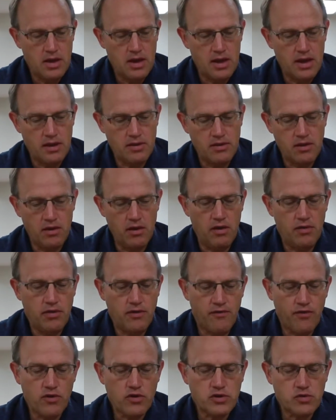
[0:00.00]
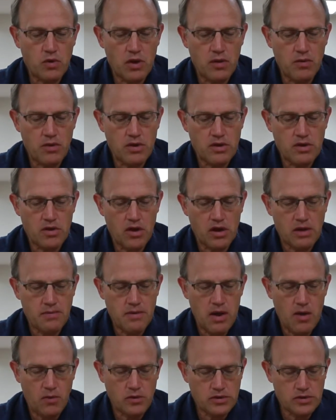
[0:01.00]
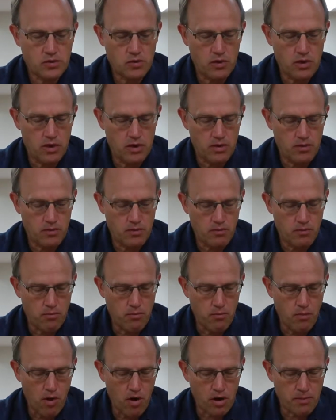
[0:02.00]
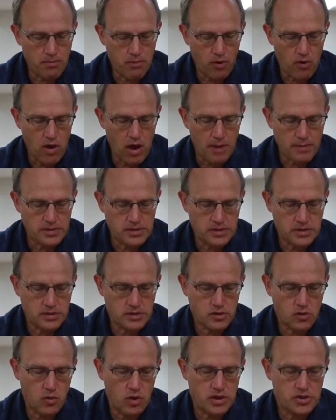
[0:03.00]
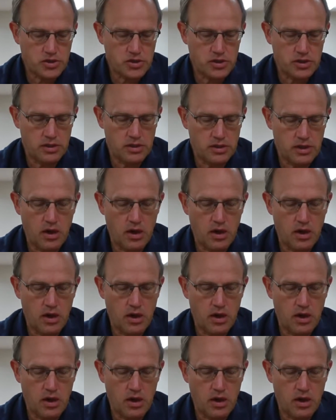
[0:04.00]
And the first one I want to talk about was Mark Barabbas's question.